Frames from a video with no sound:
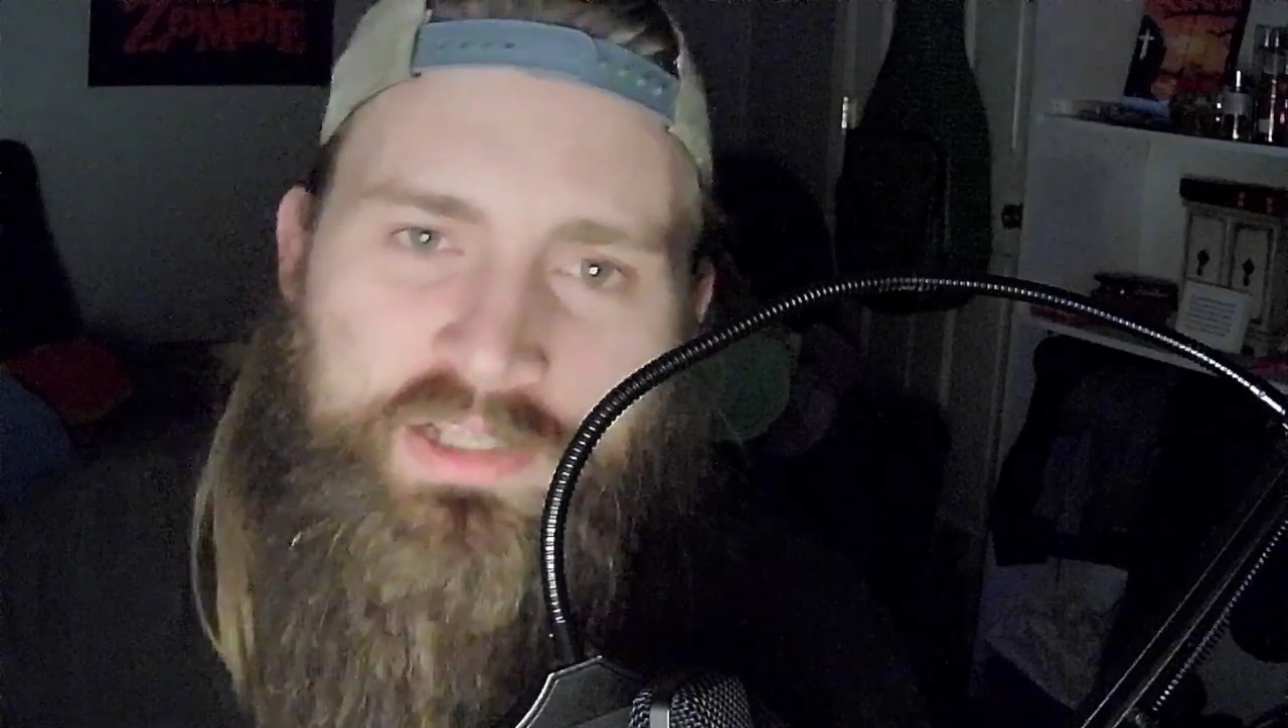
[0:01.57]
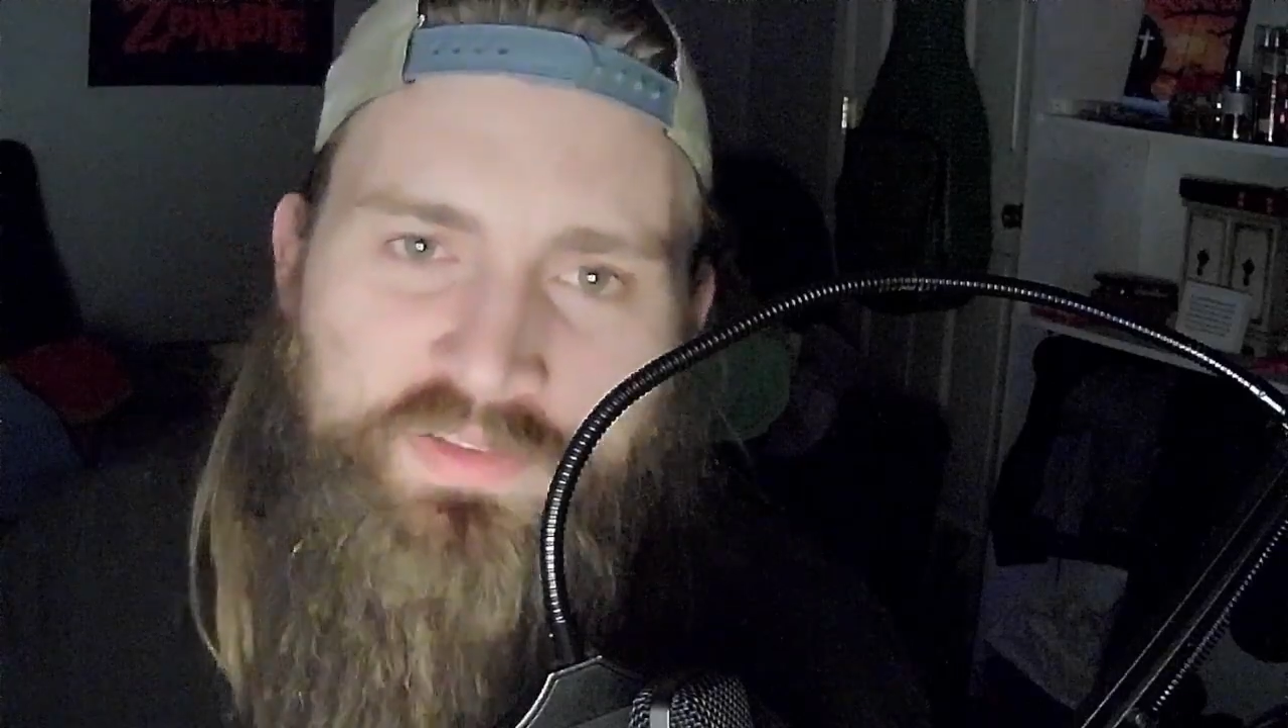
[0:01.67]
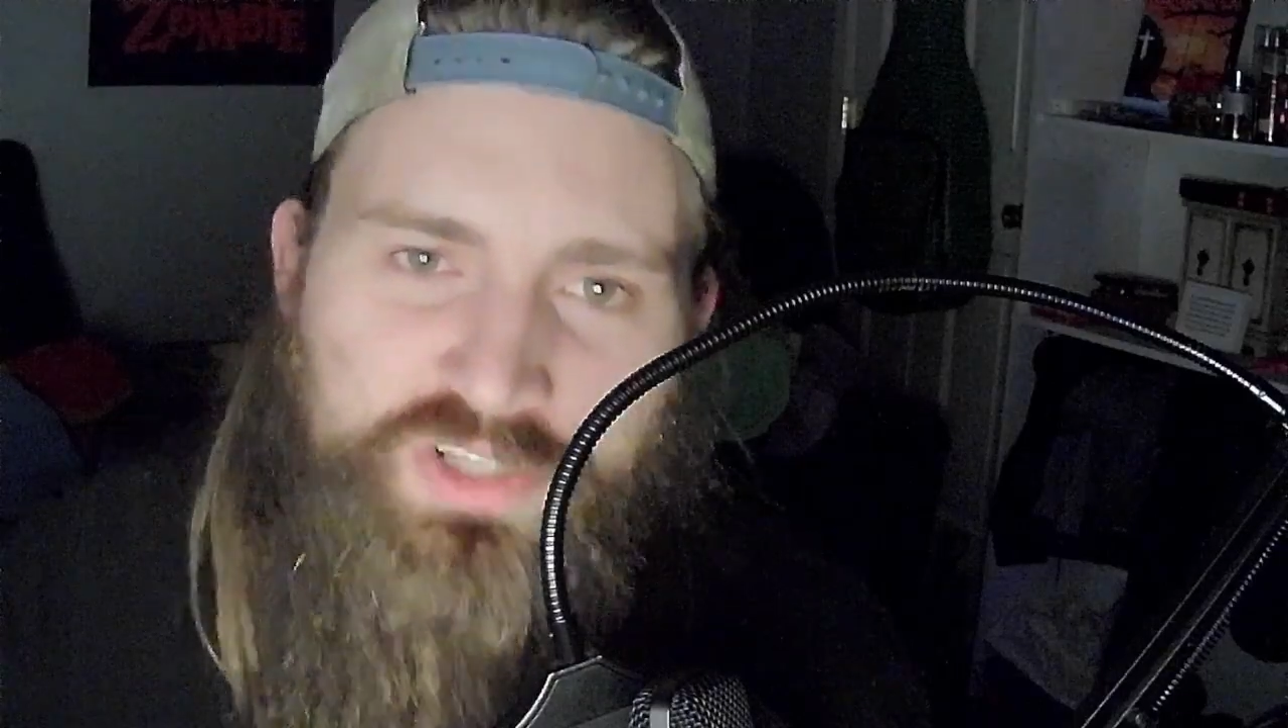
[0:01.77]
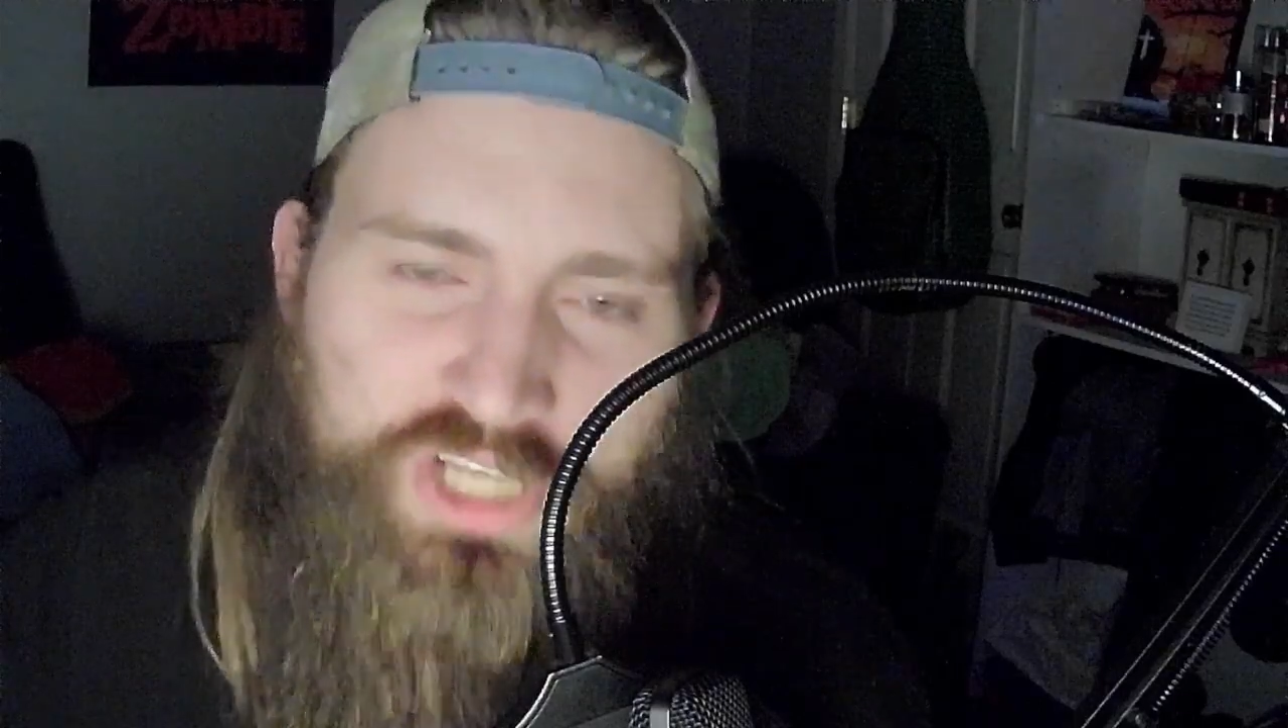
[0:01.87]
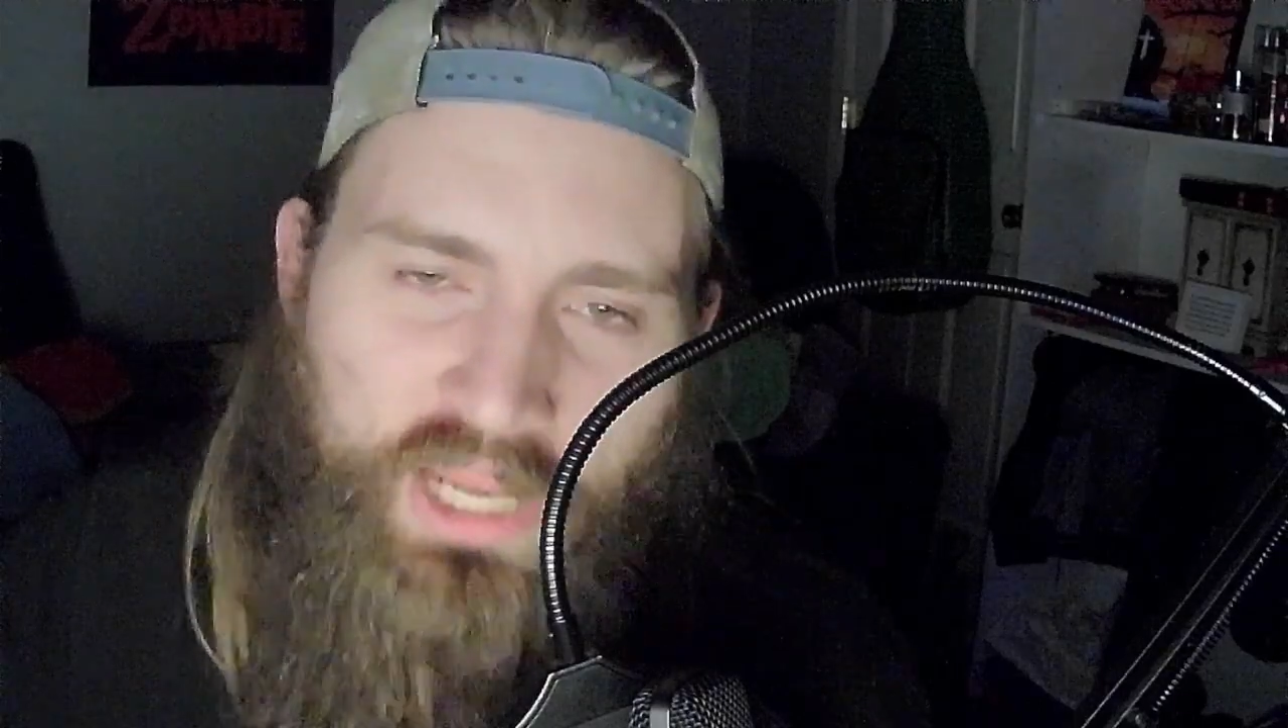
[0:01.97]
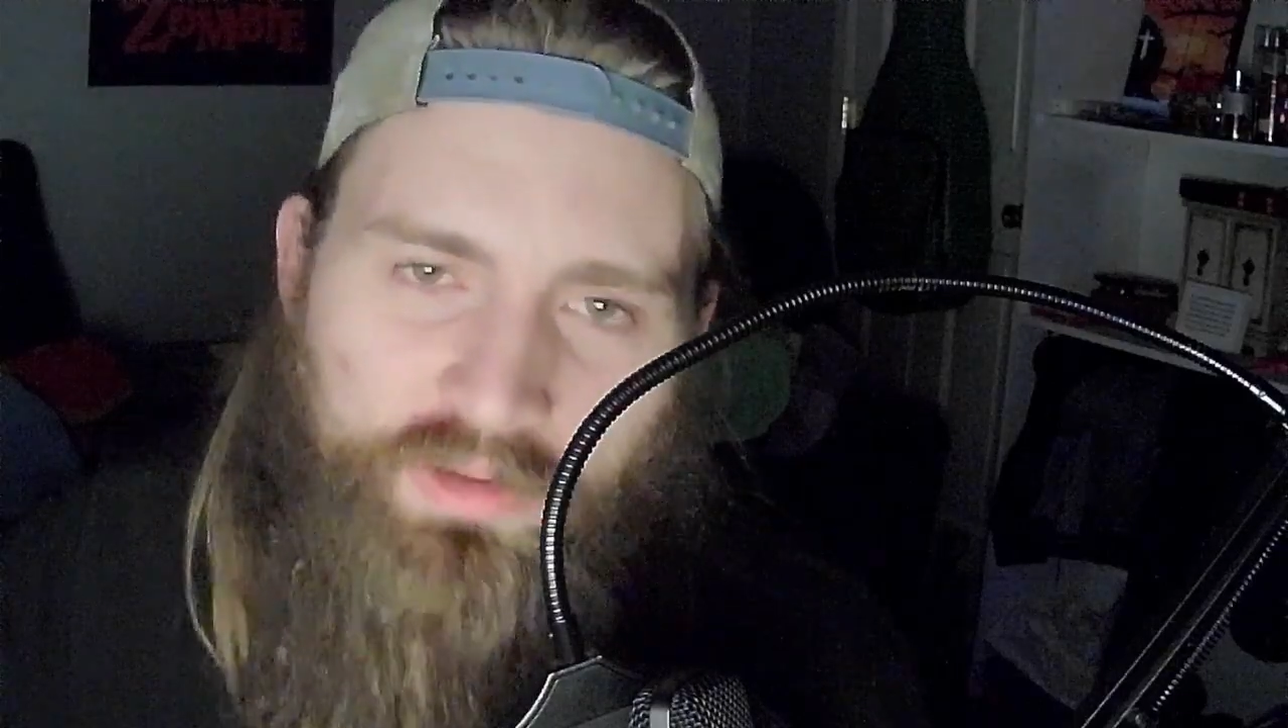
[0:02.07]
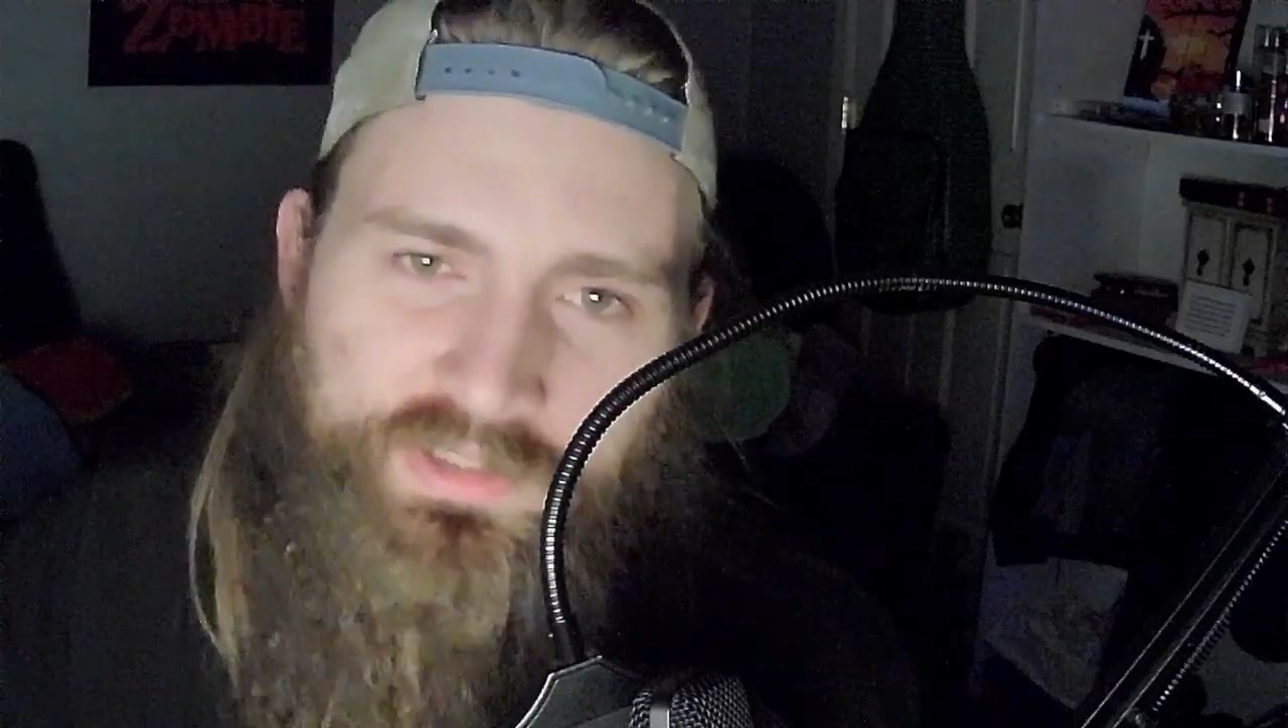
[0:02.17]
to the channel.